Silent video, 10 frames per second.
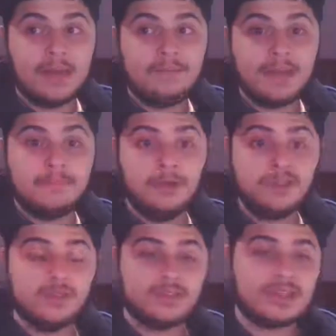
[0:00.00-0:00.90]

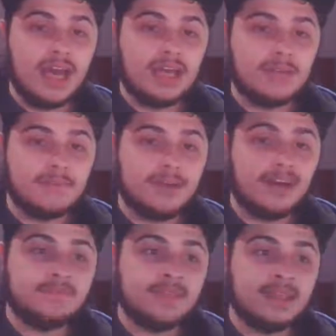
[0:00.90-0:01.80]
emotional side
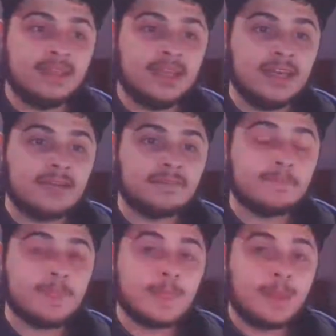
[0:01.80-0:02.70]
of me in there.
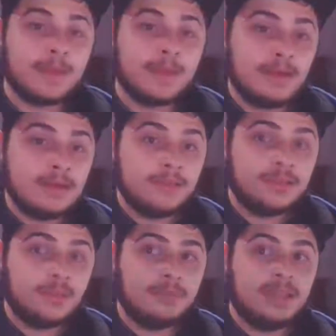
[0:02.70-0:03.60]

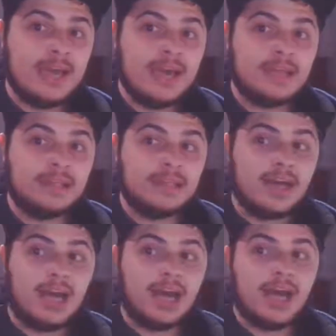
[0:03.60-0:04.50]
Showed me that
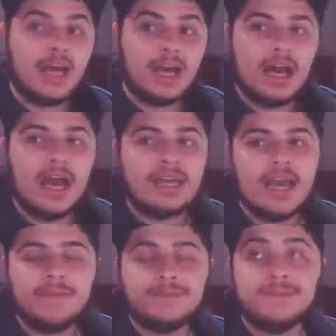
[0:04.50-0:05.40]
I
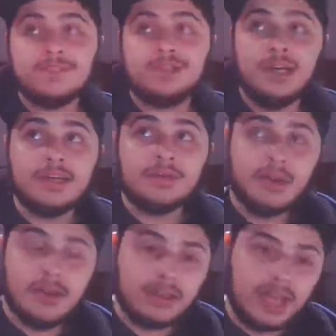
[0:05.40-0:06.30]
have to enjoy it
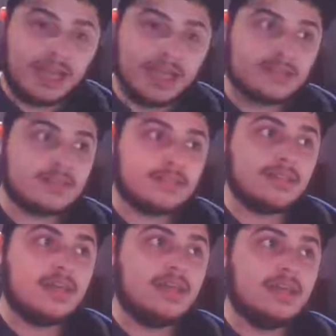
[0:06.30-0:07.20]
while it
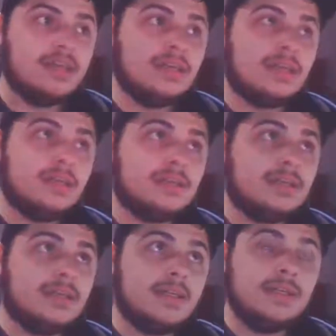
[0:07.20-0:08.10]
lasts
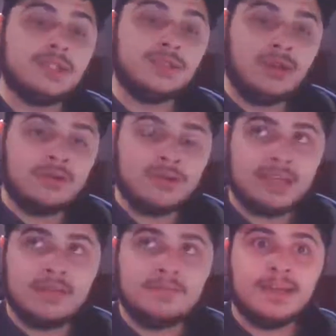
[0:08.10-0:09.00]
and enjoy it
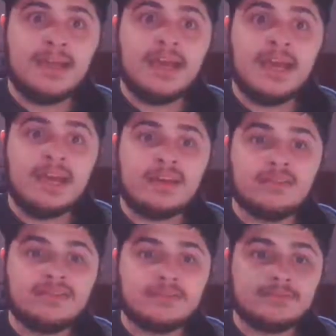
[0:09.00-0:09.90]
with anybody I
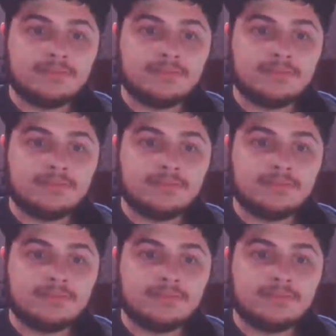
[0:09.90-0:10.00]
have.